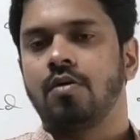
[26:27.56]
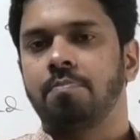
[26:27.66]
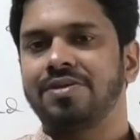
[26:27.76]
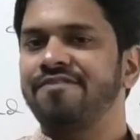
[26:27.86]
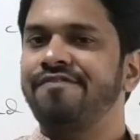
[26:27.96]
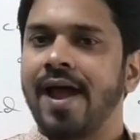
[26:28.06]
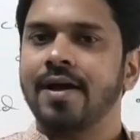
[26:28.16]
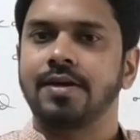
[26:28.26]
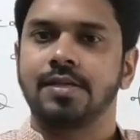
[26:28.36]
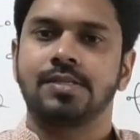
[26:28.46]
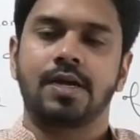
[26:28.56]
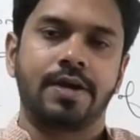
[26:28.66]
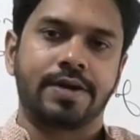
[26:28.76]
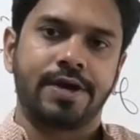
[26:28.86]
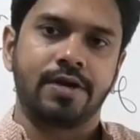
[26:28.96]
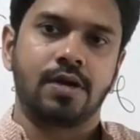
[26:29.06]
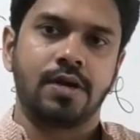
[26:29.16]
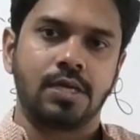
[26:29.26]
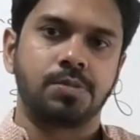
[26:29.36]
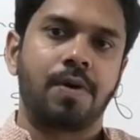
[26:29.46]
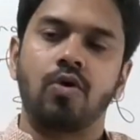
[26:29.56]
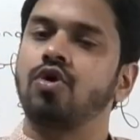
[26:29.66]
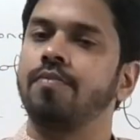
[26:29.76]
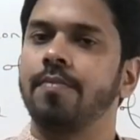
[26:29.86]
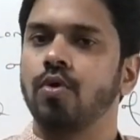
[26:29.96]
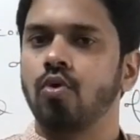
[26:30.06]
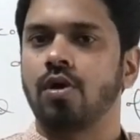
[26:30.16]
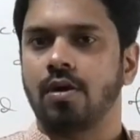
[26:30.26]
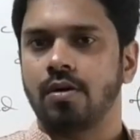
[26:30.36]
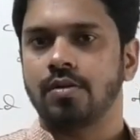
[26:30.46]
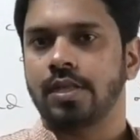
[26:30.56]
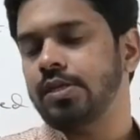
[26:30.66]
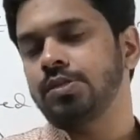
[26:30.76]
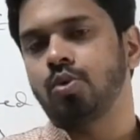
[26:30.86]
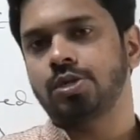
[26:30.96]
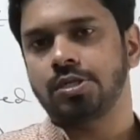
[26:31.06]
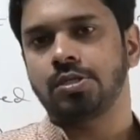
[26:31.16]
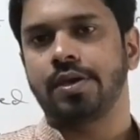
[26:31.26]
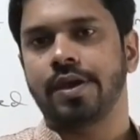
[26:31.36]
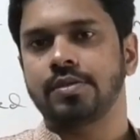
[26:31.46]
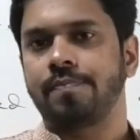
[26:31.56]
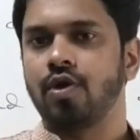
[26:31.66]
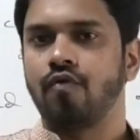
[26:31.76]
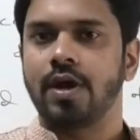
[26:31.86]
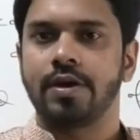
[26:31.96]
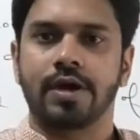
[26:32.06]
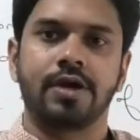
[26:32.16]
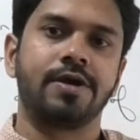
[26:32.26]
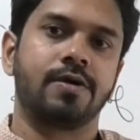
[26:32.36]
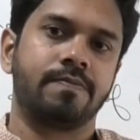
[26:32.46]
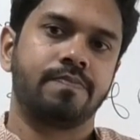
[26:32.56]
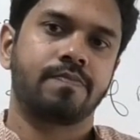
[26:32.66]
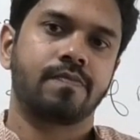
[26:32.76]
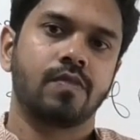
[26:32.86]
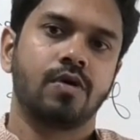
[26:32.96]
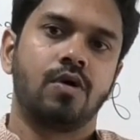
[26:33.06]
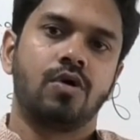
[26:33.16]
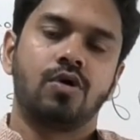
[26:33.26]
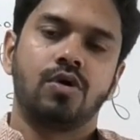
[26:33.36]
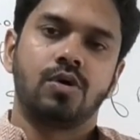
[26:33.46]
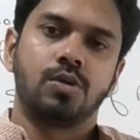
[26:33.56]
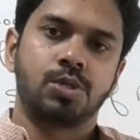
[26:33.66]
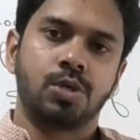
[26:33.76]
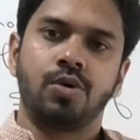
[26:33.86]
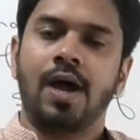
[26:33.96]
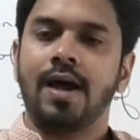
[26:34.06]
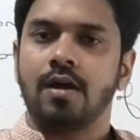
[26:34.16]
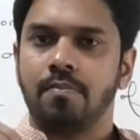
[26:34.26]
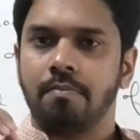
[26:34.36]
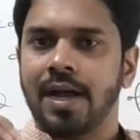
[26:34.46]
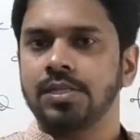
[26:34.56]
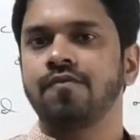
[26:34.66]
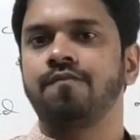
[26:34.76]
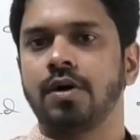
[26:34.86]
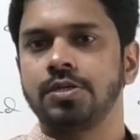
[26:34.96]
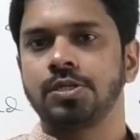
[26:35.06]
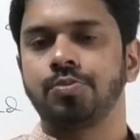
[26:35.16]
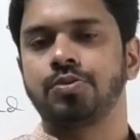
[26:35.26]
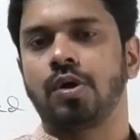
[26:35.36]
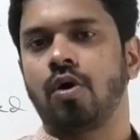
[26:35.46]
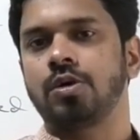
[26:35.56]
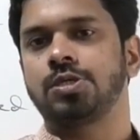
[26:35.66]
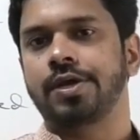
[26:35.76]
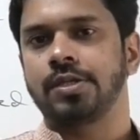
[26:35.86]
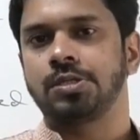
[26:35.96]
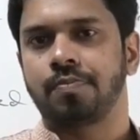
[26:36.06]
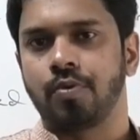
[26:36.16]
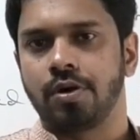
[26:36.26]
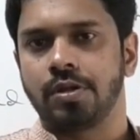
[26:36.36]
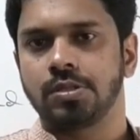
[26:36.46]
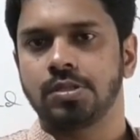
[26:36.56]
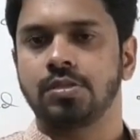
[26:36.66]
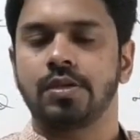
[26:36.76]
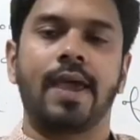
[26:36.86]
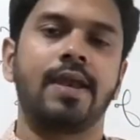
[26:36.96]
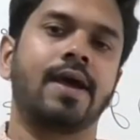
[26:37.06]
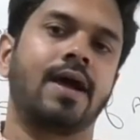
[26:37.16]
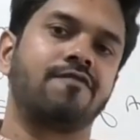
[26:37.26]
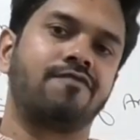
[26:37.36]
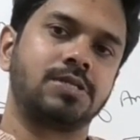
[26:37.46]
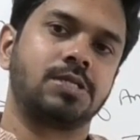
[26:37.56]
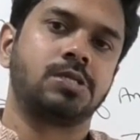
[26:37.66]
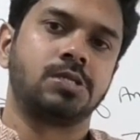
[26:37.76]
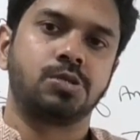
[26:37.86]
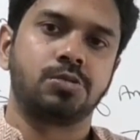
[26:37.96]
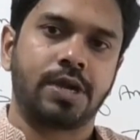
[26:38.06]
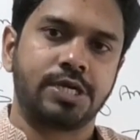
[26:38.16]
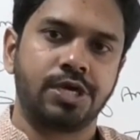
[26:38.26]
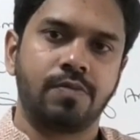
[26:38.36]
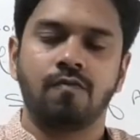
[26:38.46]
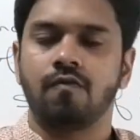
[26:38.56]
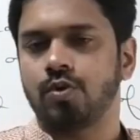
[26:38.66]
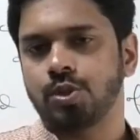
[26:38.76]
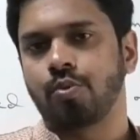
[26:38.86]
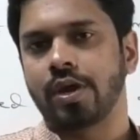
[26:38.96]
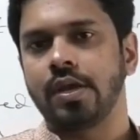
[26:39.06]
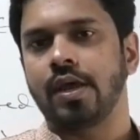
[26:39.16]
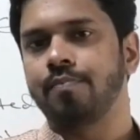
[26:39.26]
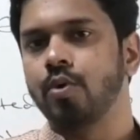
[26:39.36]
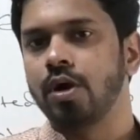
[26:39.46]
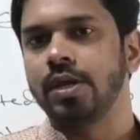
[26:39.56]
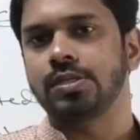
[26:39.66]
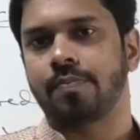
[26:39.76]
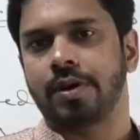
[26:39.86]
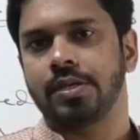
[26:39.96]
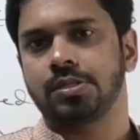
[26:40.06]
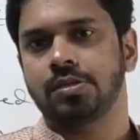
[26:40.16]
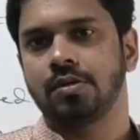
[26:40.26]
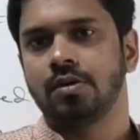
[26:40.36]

But the fact is that a dictator is bound to be brutal. There is no such thing as a benevolent dictator. So you had massive purges which were launched against opponents. Any kind of resistance to the regime was quickly and brutally suppressed.